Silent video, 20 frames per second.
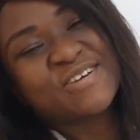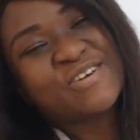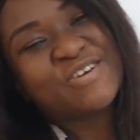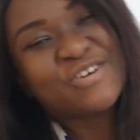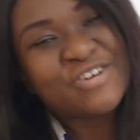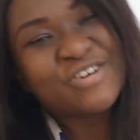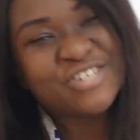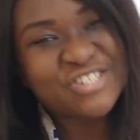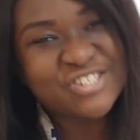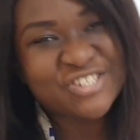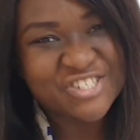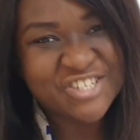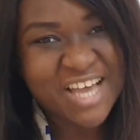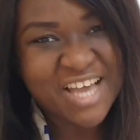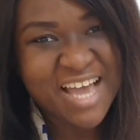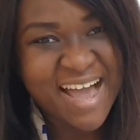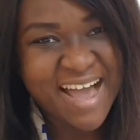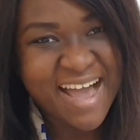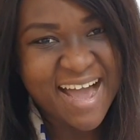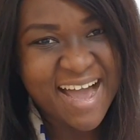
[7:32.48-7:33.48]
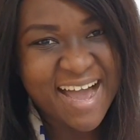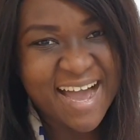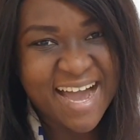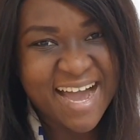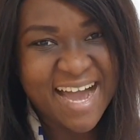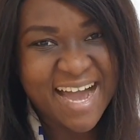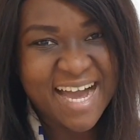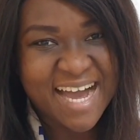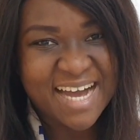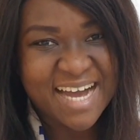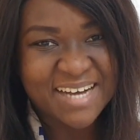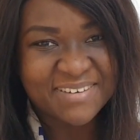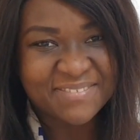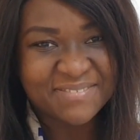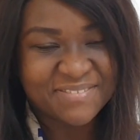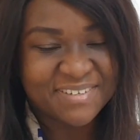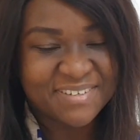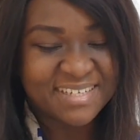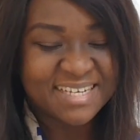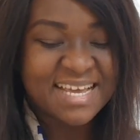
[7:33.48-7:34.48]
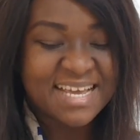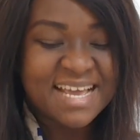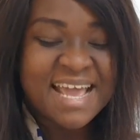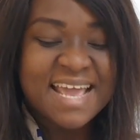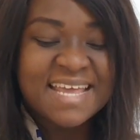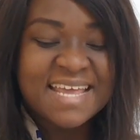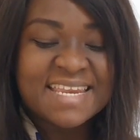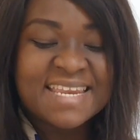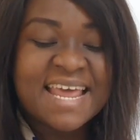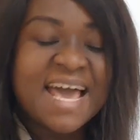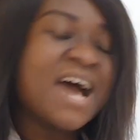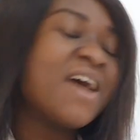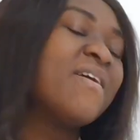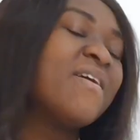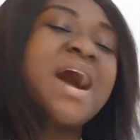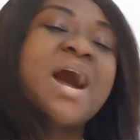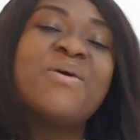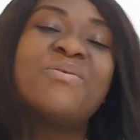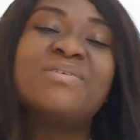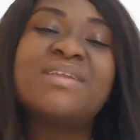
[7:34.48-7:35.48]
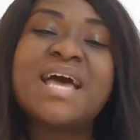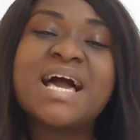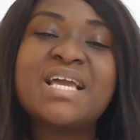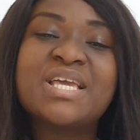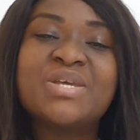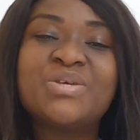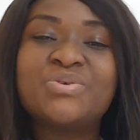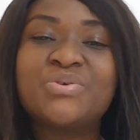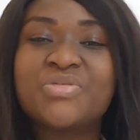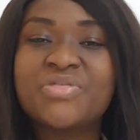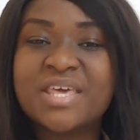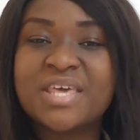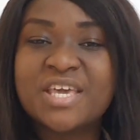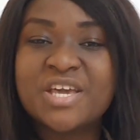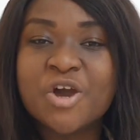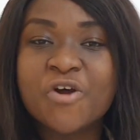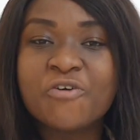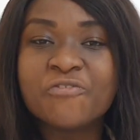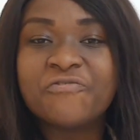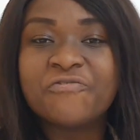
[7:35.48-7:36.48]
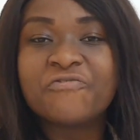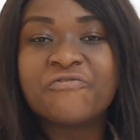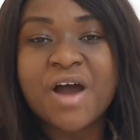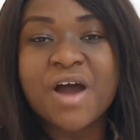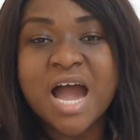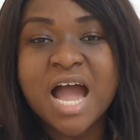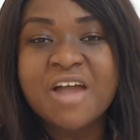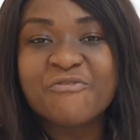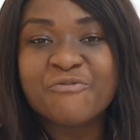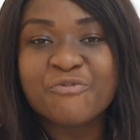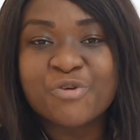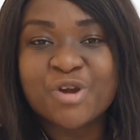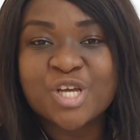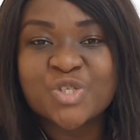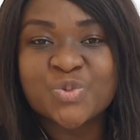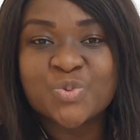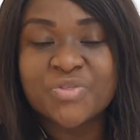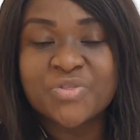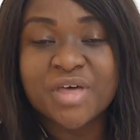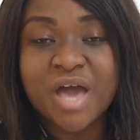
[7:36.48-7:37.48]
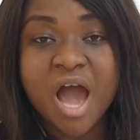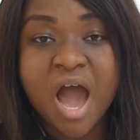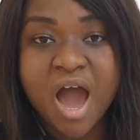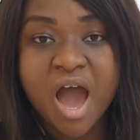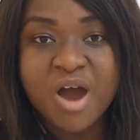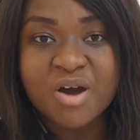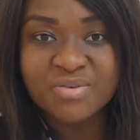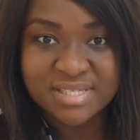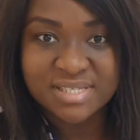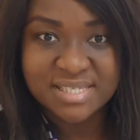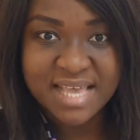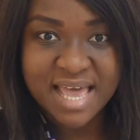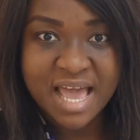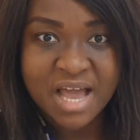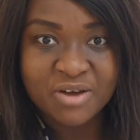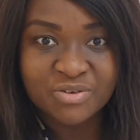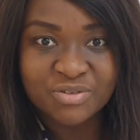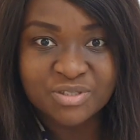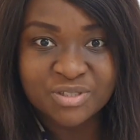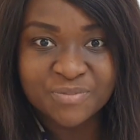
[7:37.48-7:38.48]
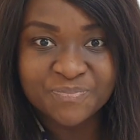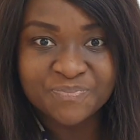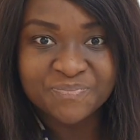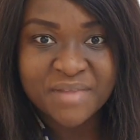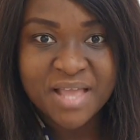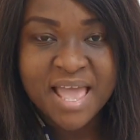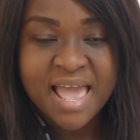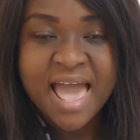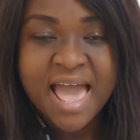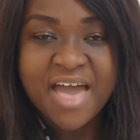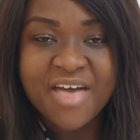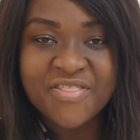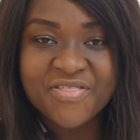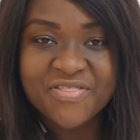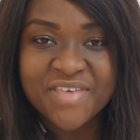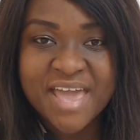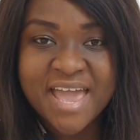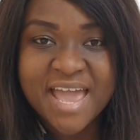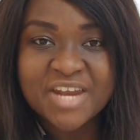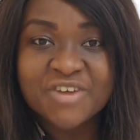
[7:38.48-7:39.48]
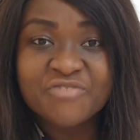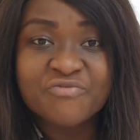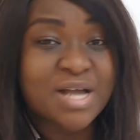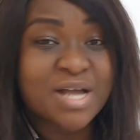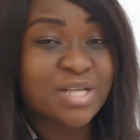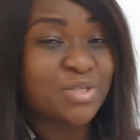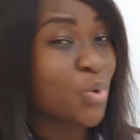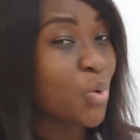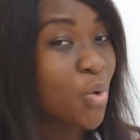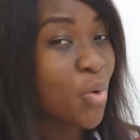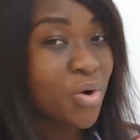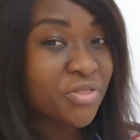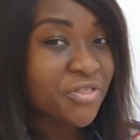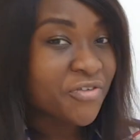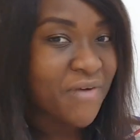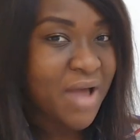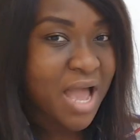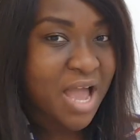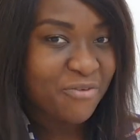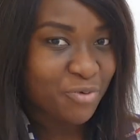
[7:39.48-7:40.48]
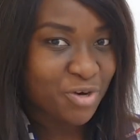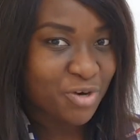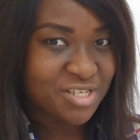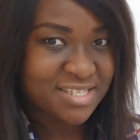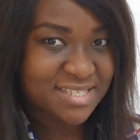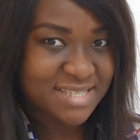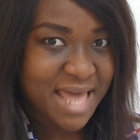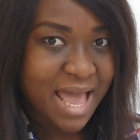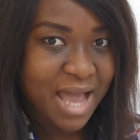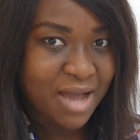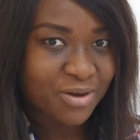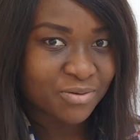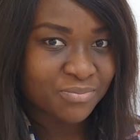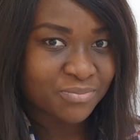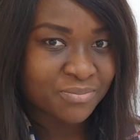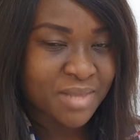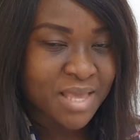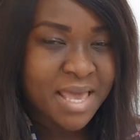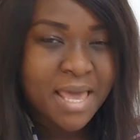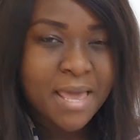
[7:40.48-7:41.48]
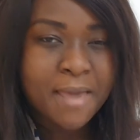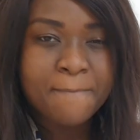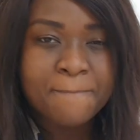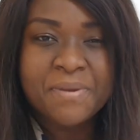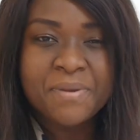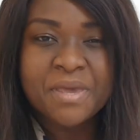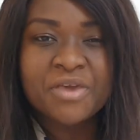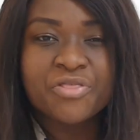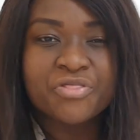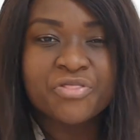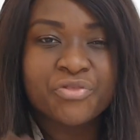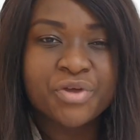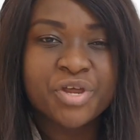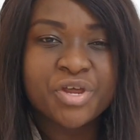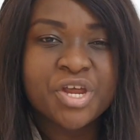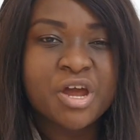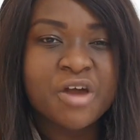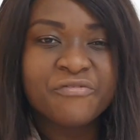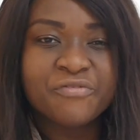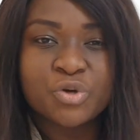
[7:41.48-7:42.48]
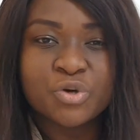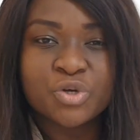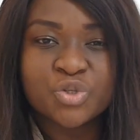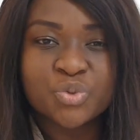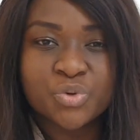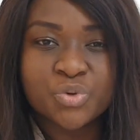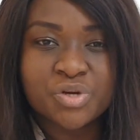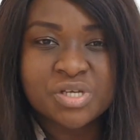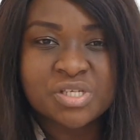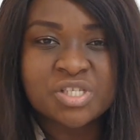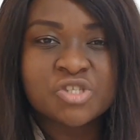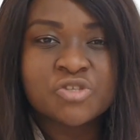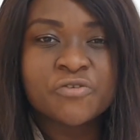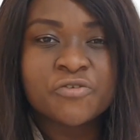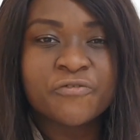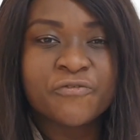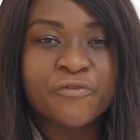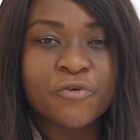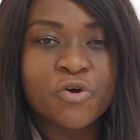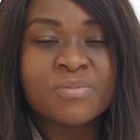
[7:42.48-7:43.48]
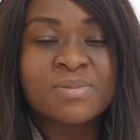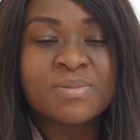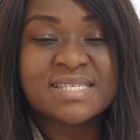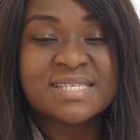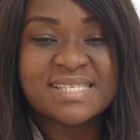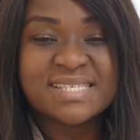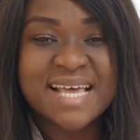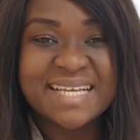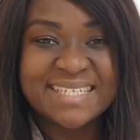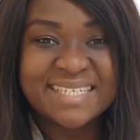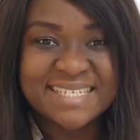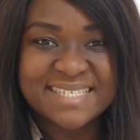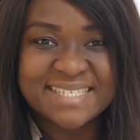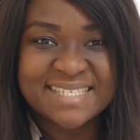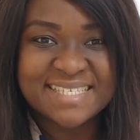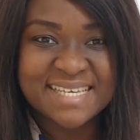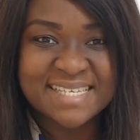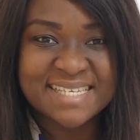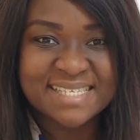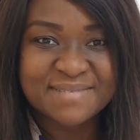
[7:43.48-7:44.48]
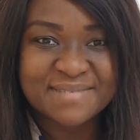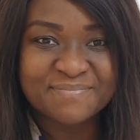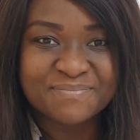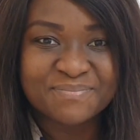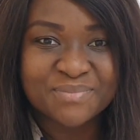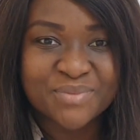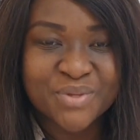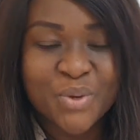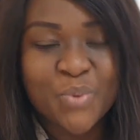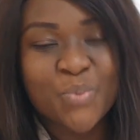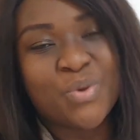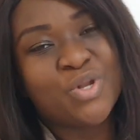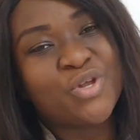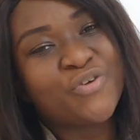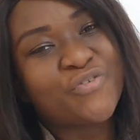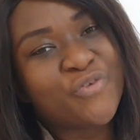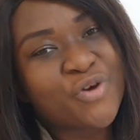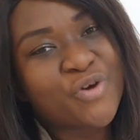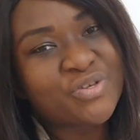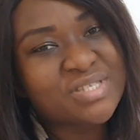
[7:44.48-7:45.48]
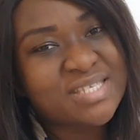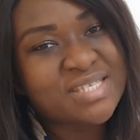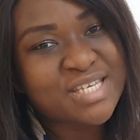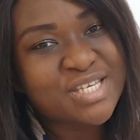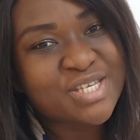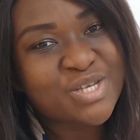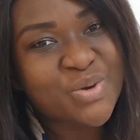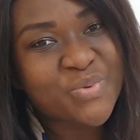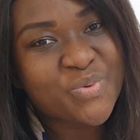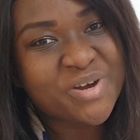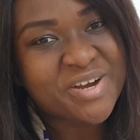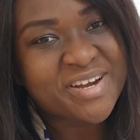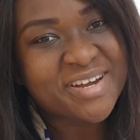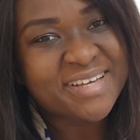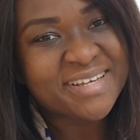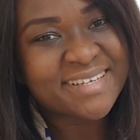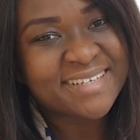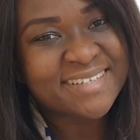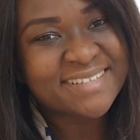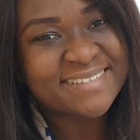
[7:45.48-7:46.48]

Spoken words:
Good job. Now I would like you to think of 5 words with the ow sound. And then write all the 5 words down and pick 3 of those words to form sentences. We look forward to seeing your work.